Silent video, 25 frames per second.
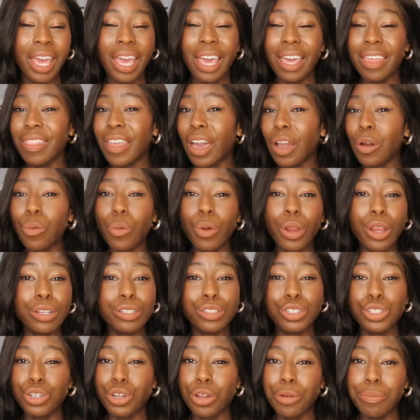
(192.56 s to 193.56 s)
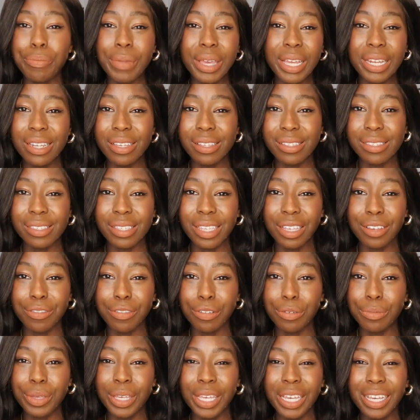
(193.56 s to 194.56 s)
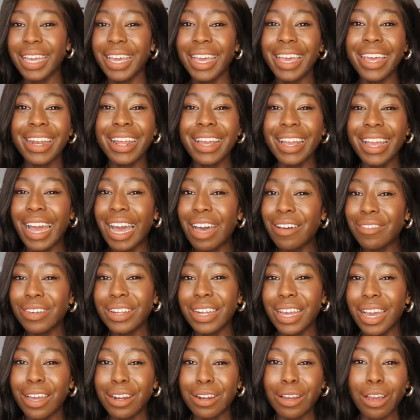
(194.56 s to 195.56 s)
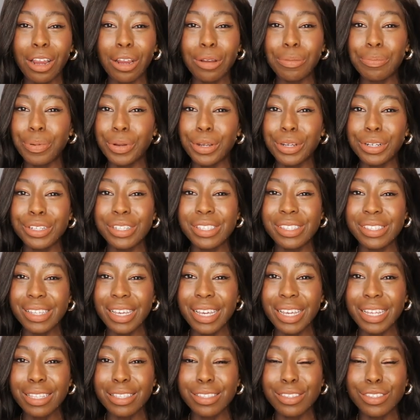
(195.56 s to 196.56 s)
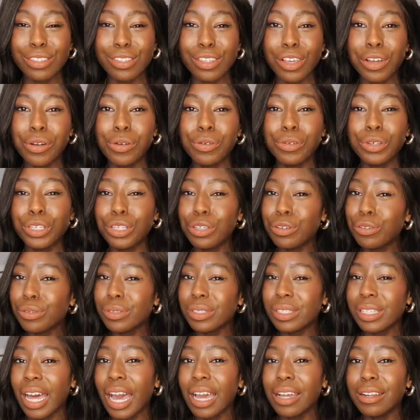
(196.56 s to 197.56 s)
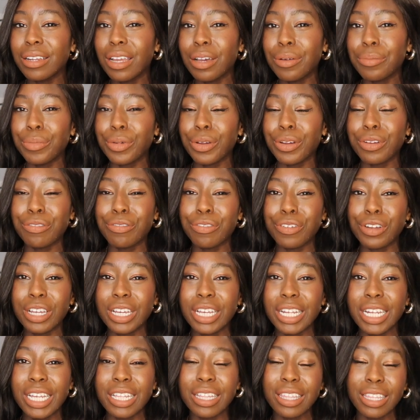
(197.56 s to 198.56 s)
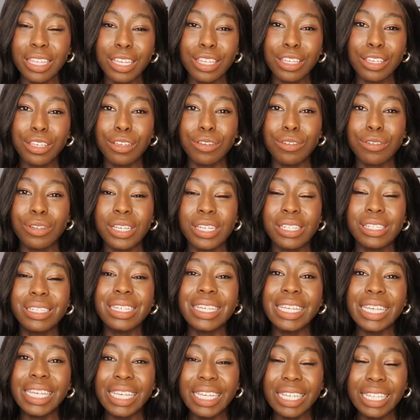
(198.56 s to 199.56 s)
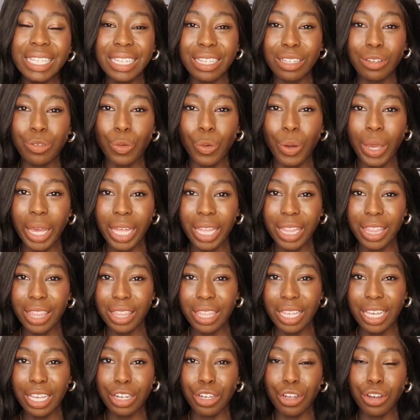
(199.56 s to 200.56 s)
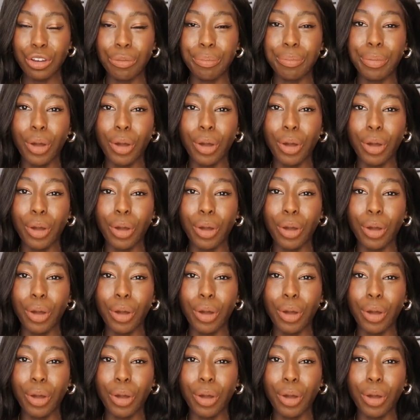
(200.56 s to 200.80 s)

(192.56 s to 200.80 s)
And that worked tremendously for me. And I haven't had heartburn since, so use that number for anything you need healing with in your